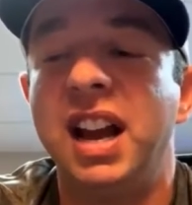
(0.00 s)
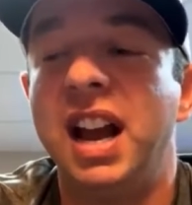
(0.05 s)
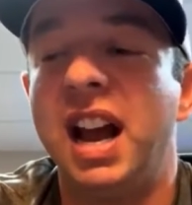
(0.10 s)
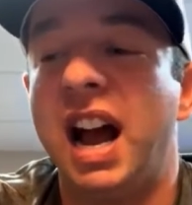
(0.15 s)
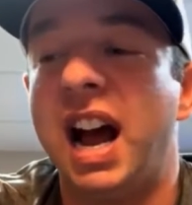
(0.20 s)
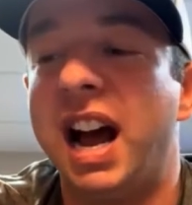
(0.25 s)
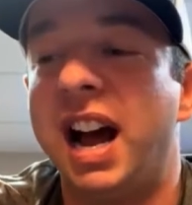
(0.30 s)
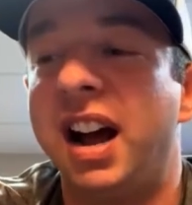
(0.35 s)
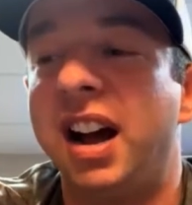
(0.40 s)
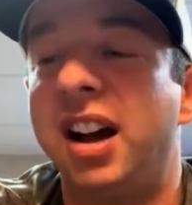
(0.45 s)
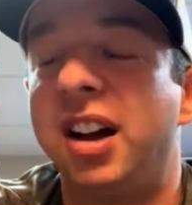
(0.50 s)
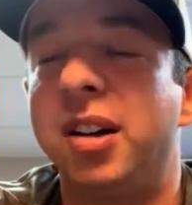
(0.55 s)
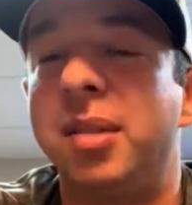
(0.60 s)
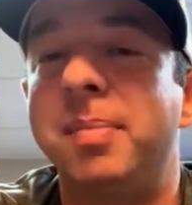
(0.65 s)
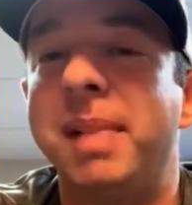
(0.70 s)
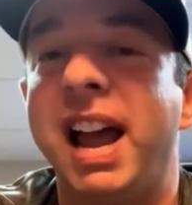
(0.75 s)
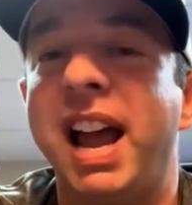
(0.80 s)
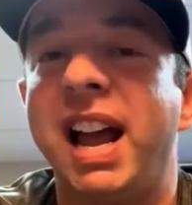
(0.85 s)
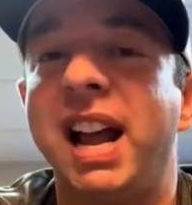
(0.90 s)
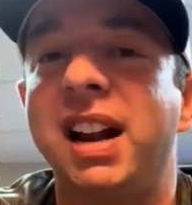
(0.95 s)

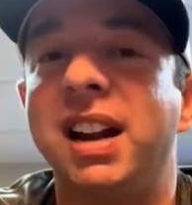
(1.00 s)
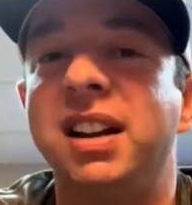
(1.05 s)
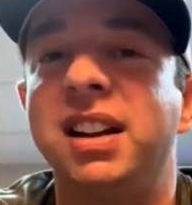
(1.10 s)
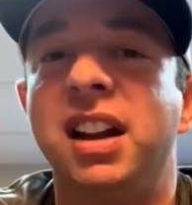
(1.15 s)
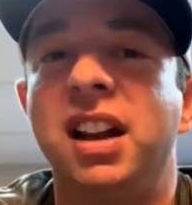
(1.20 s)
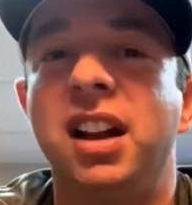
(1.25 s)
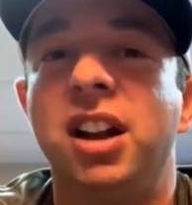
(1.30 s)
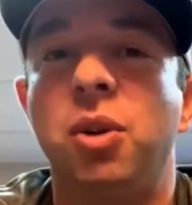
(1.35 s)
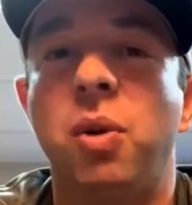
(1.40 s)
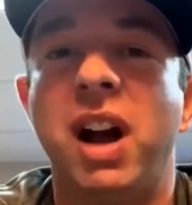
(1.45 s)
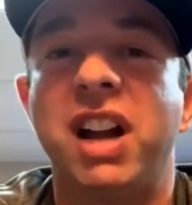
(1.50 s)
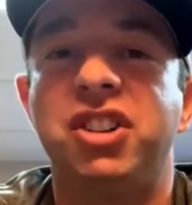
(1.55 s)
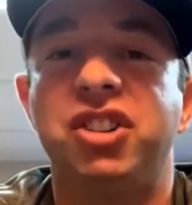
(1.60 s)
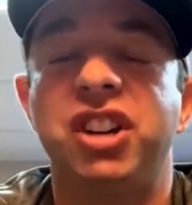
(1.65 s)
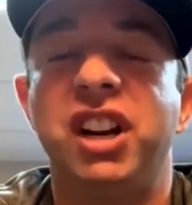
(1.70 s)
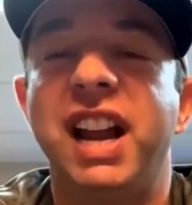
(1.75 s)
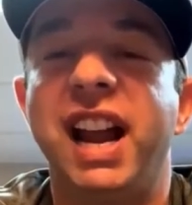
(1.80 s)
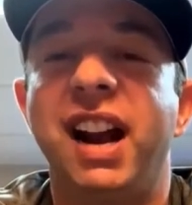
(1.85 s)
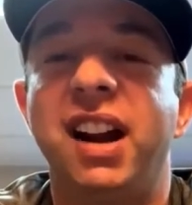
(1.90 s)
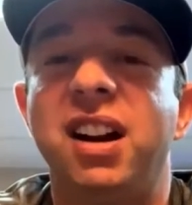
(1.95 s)
and
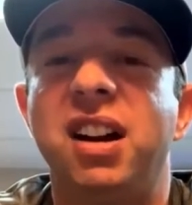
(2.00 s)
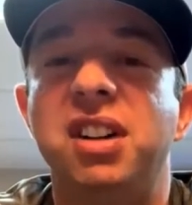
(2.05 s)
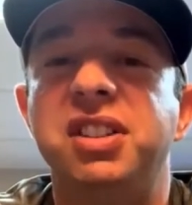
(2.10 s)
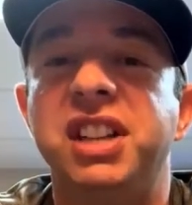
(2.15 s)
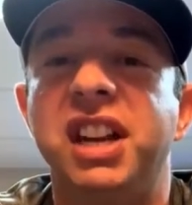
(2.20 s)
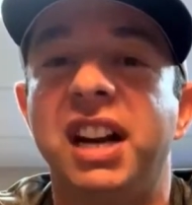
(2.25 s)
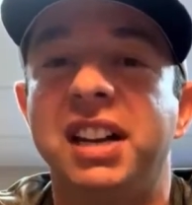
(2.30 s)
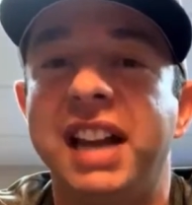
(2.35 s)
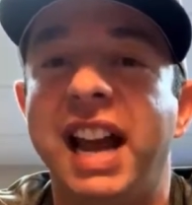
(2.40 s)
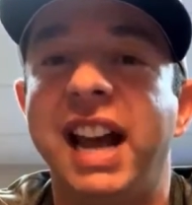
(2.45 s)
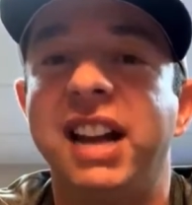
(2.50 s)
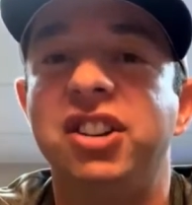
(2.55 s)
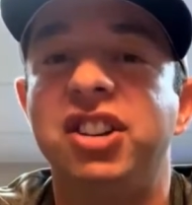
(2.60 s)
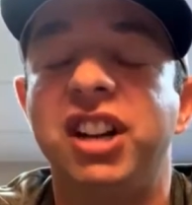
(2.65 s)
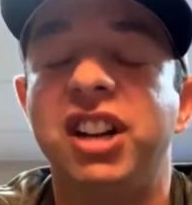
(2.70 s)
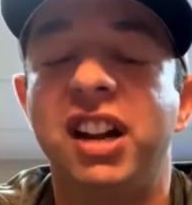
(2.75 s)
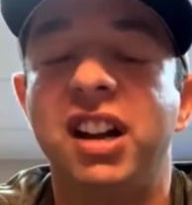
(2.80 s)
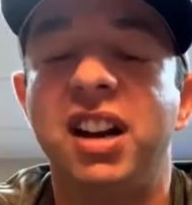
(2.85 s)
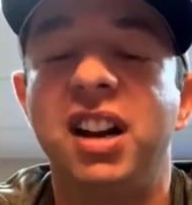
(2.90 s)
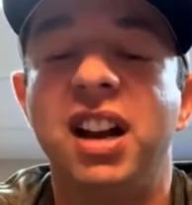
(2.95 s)
questionnaires and
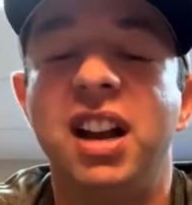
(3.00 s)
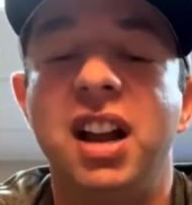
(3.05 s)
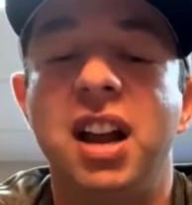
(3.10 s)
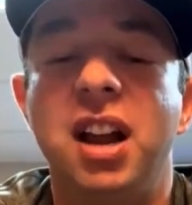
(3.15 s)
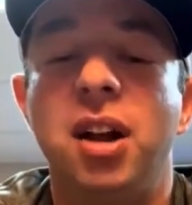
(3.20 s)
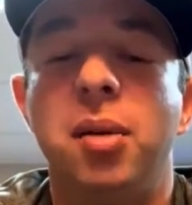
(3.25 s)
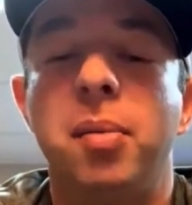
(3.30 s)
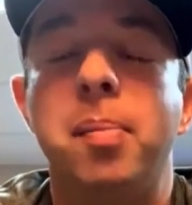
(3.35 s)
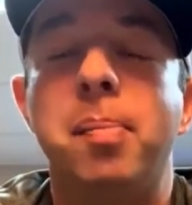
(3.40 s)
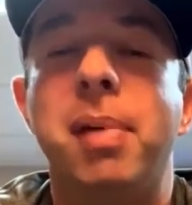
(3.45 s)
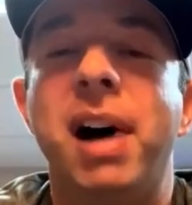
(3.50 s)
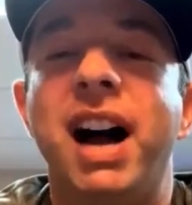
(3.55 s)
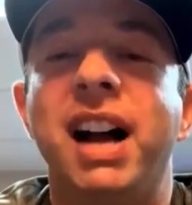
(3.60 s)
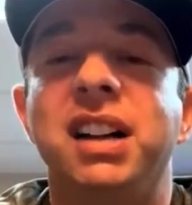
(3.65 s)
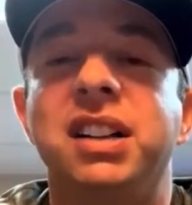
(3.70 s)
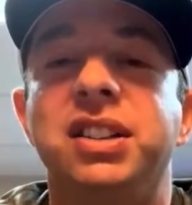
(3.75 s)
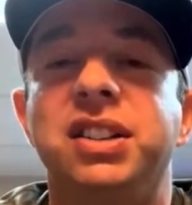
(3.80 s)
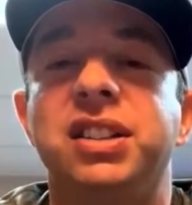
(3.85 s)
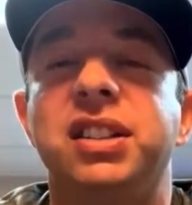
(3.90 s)
attention, but